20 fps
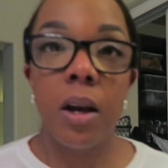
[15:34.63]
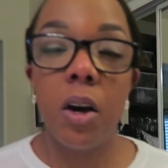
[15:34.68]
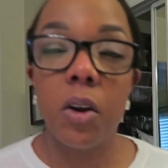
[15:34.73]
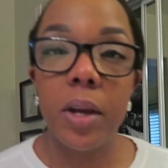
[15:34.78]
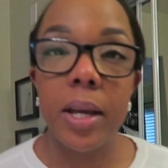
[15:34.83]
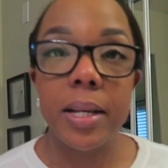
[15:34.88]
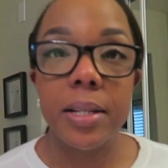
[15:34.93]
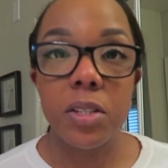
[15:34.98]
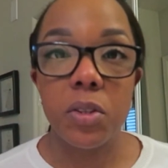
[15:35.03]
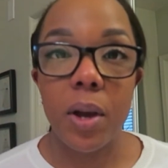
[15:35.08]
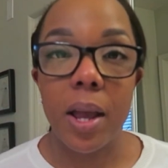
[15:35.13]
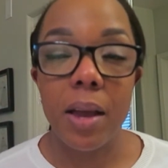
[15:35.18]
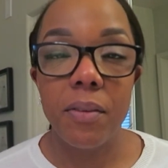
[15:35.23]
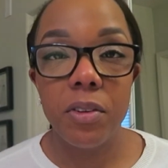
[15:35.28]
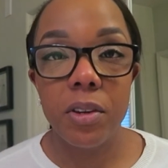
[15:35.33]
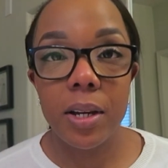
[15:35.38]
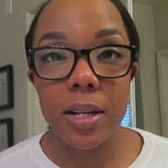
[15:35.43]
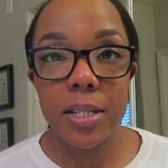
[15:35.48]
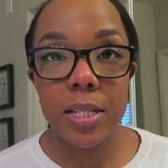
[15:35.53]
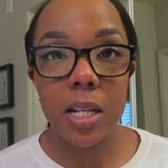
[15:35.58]
Okay so I have
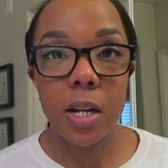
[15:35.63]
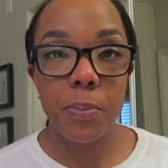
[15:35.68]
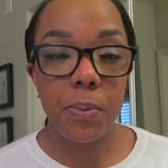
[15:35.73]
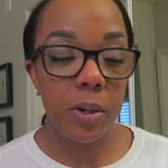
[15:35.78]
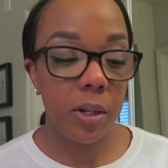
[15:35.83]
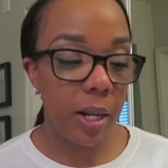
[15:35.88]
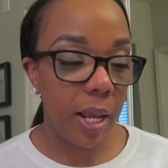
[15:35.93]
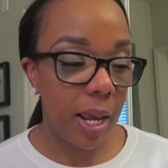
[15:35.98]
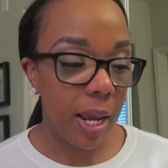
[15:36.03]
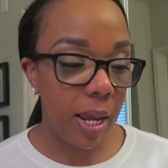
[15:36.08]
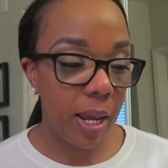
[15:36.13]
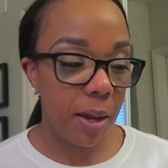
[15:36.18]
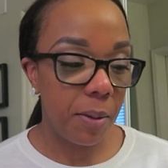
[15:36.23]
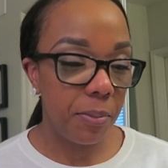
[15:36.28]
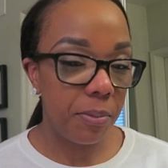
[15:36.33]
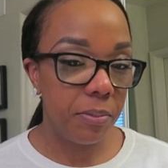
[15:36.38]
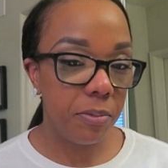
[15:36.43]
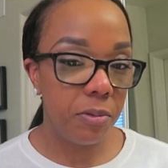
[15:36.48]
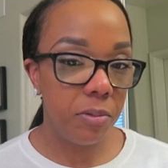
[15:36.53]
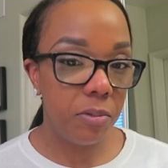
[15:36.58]
you guys set up on
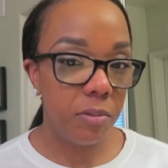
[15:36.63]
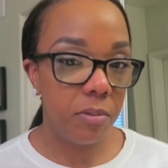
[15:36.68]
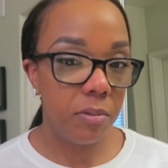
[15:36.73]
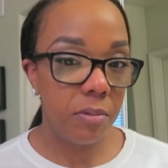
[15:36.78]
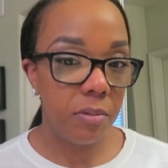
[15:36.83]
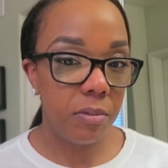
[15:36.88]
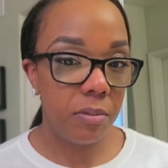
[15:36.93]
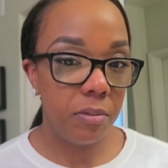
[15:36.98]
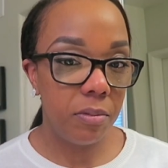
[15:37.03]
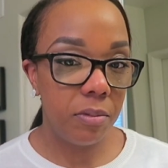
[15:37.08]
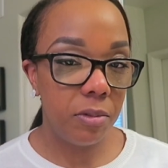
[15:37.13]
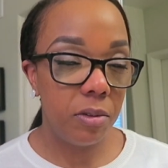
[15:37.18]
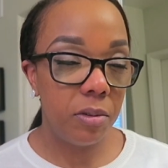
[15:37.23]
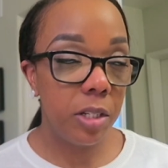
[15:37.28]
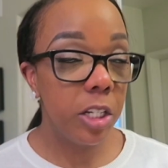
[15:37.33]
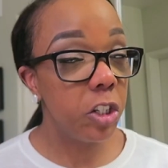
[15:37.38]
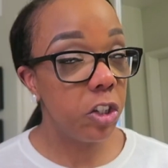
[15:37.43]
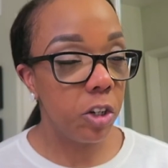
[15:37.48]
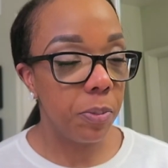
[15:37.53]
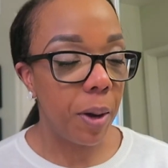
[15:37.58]
a
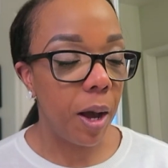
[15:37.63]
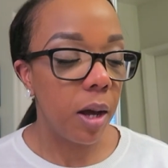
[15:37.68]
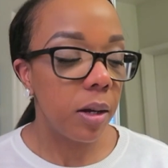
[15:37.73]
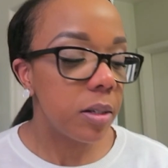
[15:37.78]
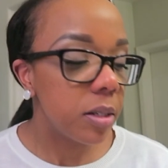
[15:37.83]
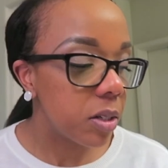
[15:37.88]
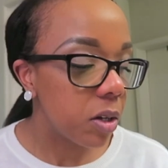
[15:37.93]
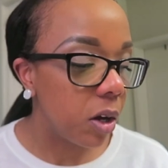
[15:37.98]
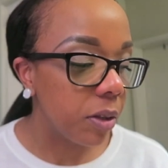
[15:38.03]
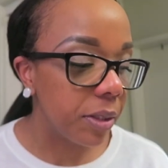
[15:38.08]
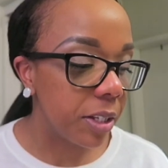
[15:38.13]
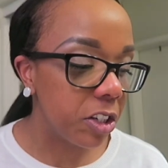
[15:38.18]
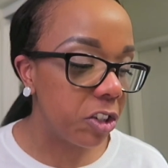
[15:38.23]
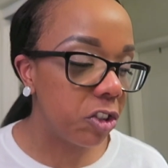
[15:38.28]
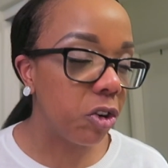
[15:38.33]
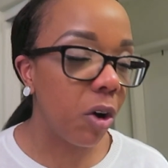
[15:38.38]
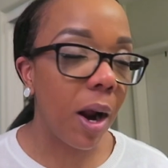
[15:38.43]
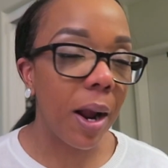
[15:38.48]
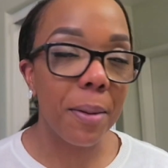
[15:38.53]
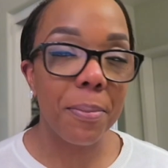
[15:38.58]
tissue box on this
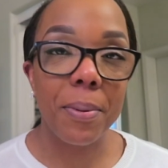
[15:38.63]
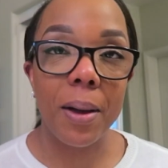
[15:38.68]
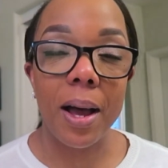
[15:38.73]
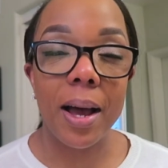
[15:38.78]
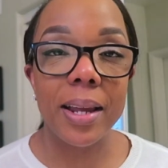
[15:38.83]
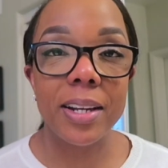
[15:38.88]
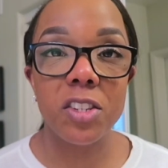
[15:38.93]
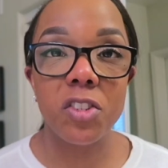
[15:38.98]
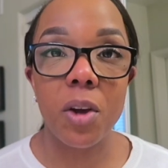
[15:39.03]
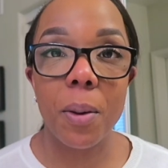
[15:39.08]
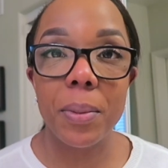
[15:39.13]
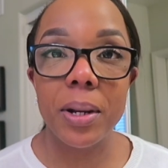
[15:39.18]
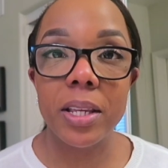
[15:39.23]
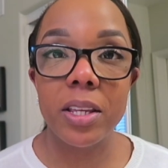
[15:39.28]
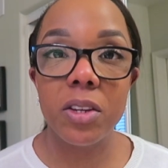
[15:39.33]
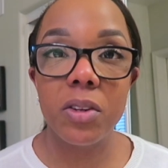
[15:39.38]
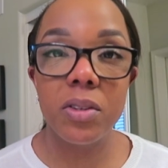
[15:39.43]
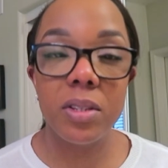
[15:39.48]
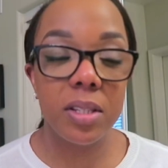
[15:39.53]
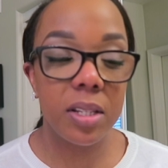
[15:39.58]
tripod. So I'm gonna
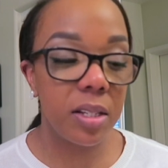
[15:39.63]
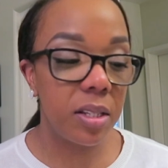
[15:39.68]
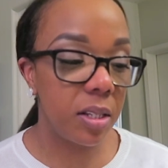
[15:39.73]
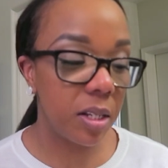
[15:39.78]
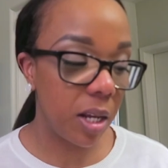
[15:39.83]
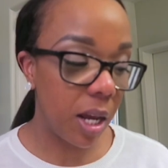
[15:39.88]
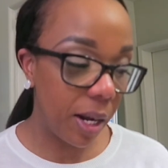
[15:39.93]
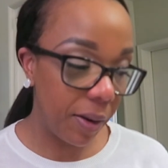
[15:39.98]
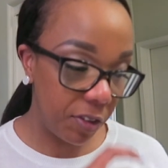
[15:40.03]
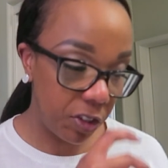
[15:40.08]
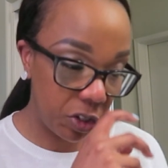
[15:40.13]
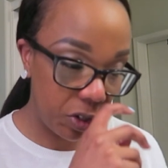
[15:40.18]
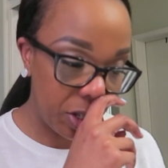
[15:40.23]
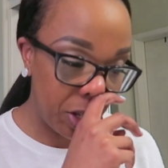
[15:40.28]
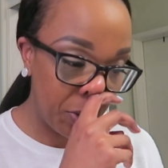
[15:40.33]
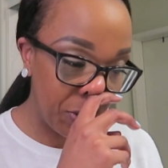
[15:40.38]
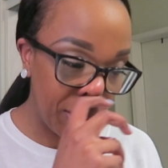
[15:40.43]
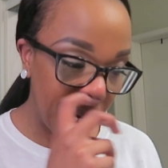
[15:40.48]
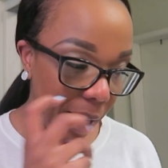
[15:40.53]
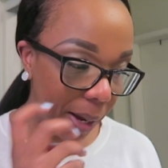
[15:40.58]
use this to kind of show
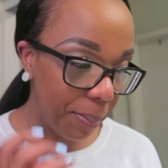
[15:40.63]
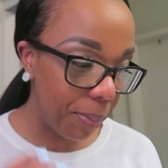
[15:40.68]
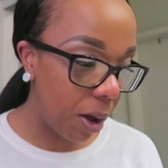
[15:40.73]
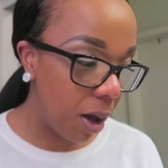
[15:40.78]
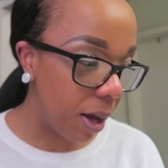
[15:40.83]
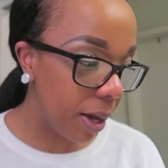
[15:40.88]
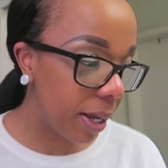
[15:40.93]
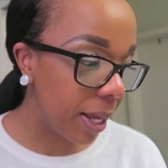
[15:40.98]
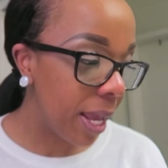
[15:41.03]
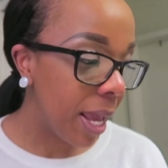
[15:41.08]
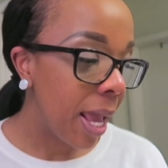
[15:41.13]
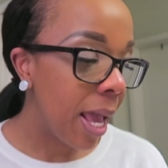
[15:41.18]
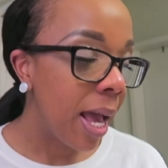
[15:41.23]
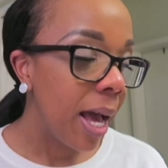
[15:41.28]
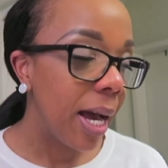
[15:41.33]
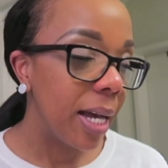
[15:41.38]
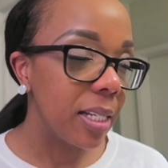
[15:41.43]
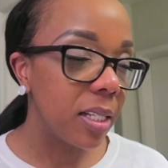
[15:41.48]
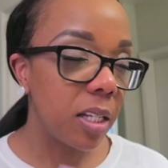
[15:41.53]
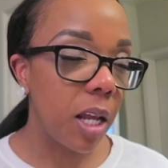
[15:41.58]
you what I bought.
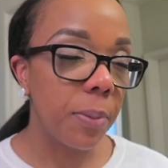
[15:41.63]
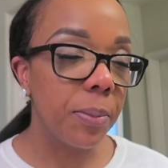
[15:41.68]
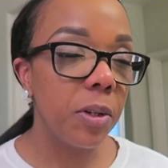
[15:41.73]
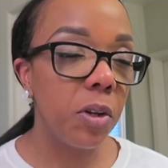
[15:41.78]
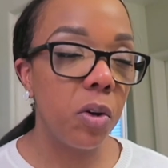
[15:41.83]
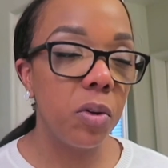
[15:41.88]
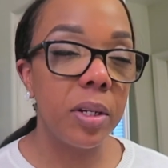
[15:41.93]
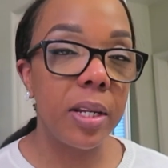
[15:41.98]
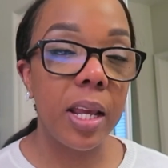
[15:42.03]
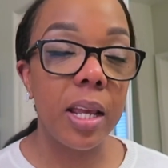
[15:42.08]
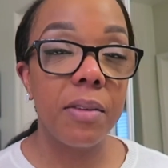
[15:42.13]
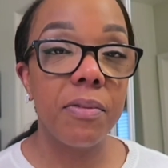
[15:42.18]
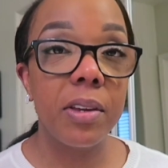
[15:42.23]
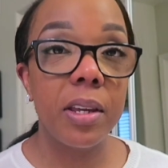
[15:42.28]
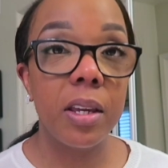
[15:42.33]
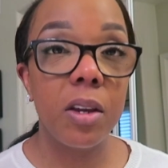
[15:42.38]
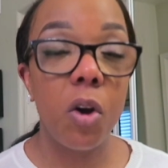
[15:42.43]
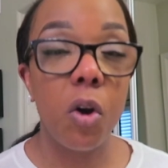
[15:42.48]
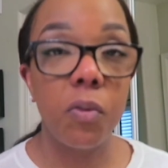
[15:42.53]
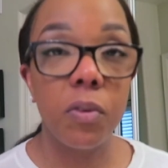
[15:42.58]
I stopped at Old
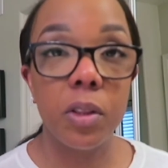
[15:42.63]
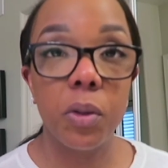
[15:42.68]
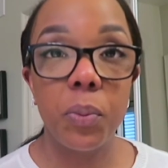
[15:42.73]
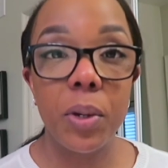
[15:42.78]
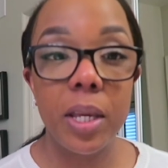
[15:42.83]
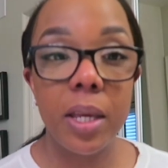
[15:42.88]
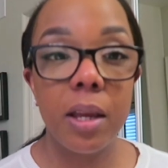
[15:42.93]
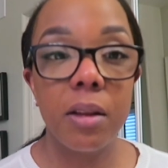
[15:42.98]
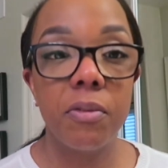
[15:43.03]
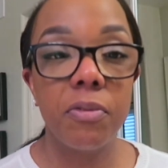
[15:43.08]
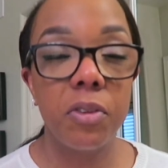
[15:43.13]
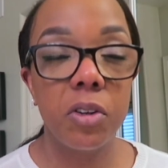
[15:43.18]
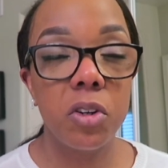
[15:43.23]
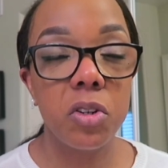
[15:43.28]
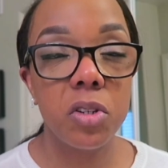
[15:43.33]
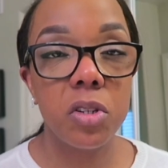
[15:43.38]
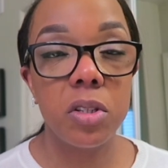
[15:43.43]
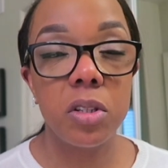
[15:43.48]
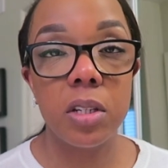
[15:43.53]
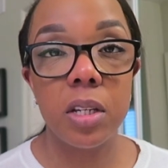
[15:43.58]
Navy over the weekend
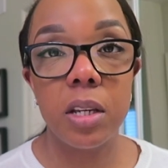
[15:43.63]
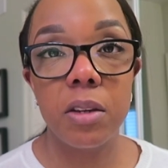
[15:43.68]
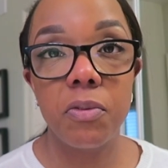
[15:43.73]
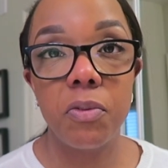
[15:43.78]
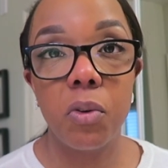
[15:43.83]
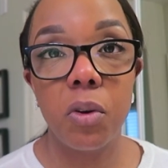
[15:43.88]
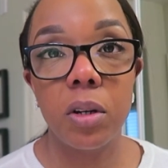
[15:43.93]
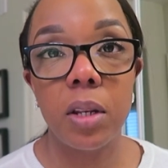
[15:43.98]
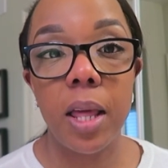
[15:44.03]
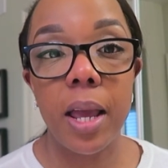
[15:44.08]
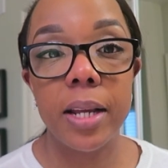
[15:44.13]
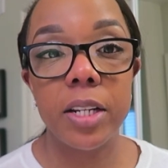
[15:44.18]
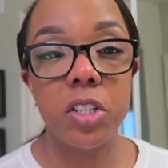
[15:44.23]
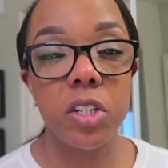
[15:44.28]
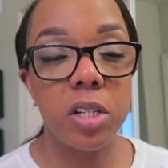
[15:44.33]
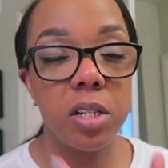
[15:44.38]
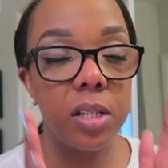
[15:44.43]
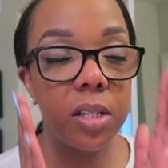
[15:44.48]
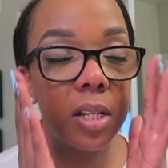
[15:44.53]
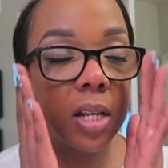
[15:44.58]
first looking for like
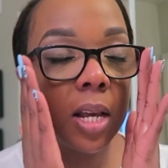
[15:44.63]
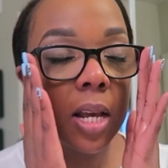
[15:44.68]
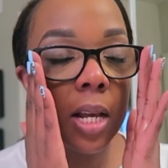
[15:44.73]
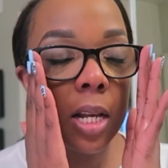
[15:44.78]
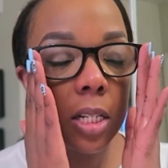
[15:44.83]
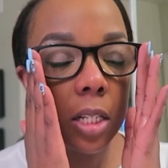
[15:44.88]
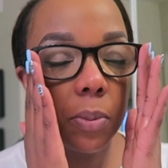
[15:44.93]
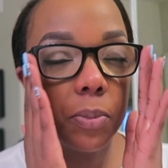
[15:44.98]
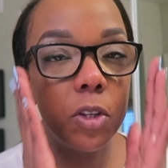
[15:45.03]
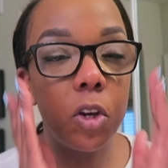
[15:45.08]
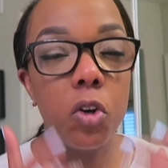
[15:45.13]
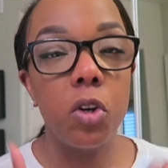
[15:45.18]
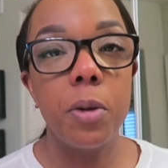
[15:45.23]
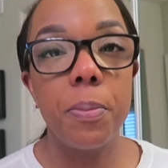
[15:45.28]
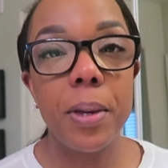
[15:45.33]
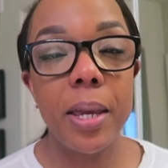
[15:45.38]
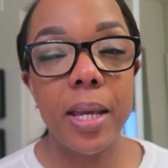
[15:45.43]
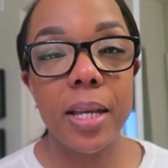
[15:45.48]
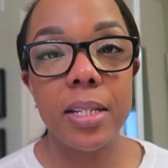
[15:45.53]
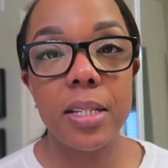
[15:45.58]
just some yoga
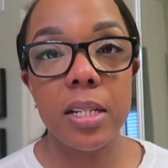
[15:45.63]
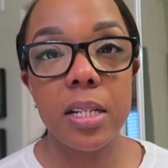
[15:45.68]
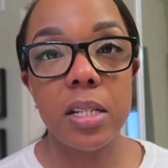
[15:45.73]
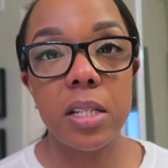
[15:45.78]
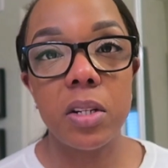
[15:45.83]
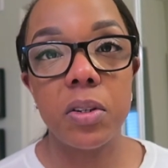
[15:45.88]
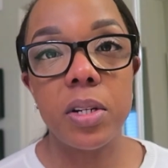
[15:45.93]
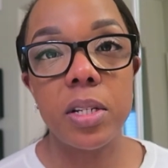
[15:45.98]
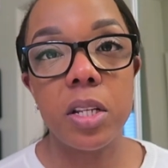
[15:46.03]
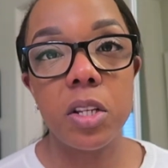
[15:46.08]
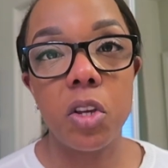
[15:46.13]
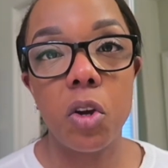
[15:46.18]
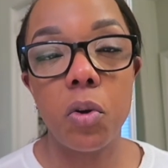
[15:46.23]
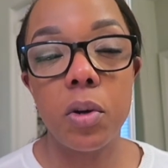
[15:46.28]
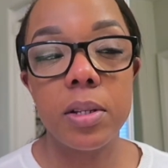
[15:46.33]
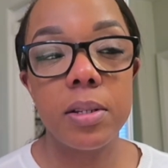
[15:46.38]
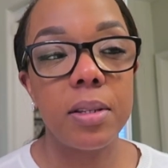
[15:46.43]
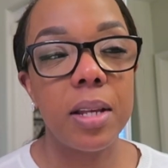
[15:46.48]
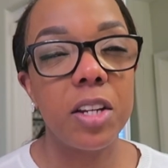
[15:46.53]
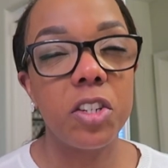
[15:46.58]
pants because there is a
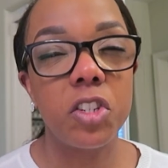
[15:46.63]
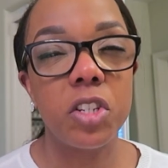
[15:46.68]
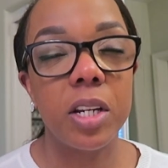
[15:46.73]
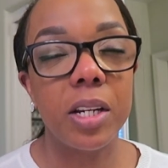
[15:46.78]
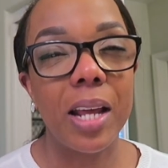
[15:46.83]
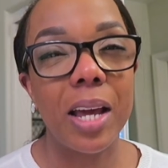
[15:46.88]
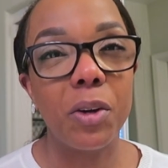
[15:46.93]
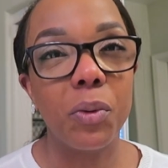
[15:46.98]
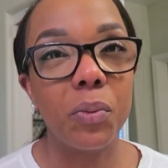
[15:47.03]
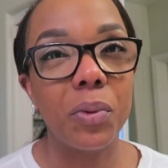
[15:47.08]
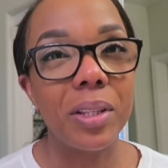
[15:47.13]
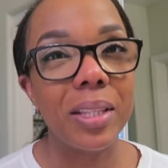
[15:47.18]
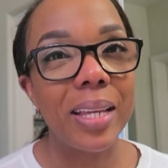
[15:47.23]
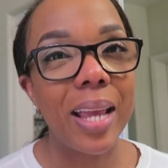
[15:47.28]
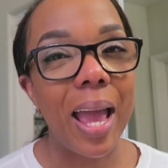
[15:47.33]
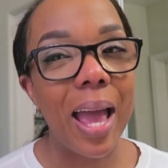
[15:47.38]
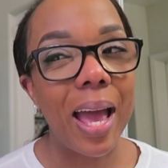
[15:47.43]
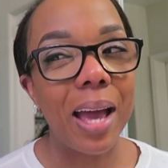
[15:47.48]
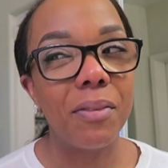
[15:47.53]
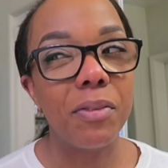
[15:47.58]
yoga session and I don't really
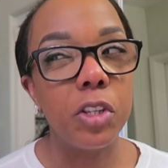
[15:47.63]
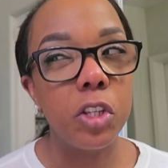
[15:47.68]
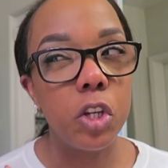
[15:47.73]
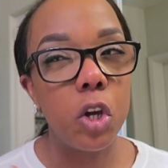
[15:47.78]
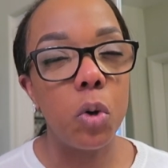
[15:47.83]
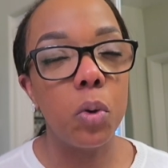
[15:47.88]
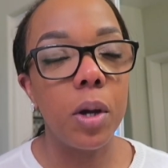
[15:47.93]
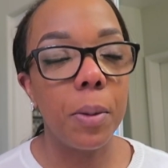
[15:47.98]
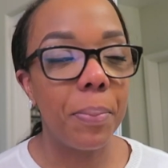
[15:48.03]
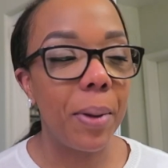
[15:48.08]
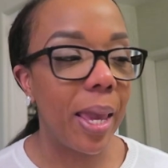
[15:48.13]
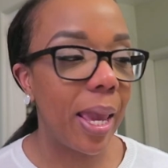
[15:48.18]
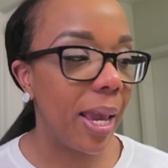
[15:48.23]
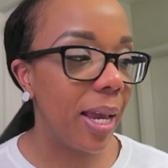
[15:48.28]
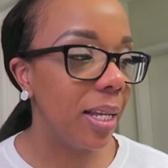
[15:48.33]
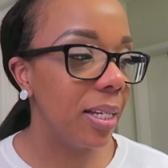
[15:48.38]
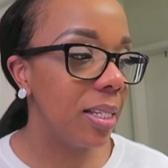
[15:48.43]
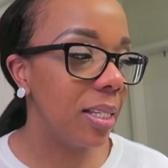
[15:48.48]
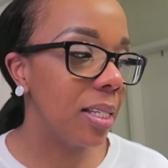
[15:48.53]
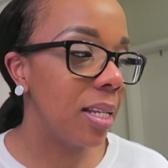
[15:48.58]
have yoga
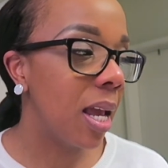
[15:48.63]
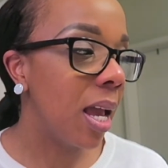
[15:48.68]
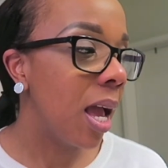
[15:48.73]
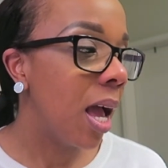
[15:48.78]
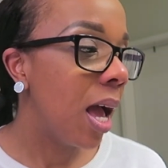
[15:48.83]
pants.